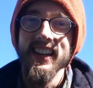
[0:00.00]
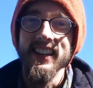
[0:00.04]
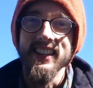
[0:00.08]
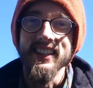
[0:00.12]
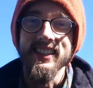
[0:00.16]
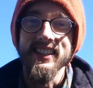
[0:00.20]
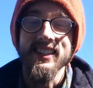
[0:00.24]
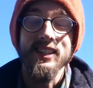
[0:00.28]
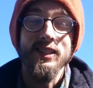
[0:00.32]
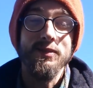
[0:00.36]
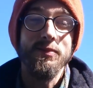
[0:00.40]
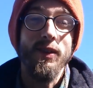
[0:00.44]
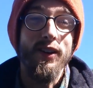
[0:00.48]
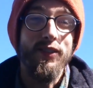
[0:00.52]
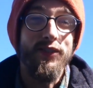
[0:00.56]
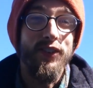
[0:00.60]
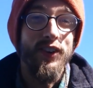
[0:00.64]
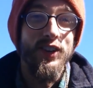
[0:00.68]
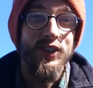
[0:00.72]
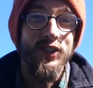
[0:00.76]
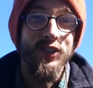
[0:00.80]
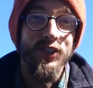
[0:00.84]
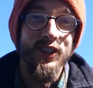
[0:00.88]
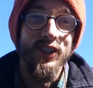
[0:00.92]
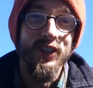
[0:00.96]
This is my
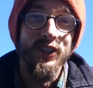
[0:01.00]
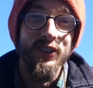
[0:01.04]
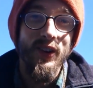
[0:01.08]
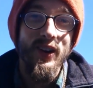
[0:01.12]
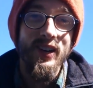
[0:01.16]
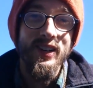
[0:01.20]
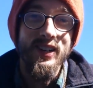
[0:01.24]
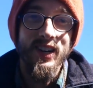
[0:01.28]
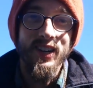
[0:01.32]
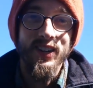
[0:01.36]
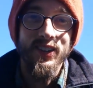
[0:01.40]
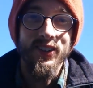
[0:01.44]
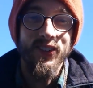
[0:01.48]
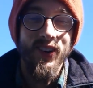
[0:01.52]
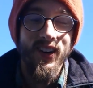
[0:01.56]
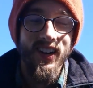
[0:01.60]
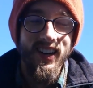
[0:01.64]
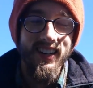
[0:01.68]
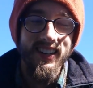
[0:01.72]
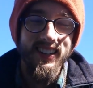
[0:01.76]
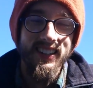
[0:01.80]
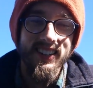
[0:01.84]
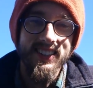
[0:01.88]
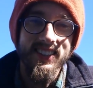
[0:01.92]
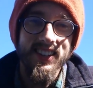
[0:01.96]
first real winter in a
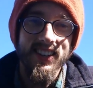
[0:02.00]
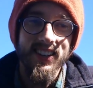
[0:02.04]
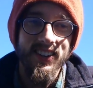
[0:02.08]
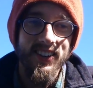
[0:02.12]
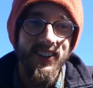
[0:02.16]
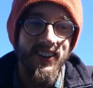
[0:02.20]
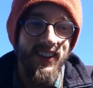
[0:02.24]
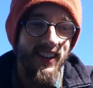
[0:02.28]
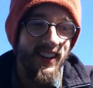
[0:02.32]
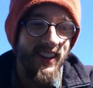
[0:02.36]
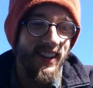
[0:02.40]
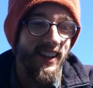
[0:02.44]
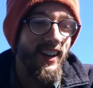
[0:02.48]
while, so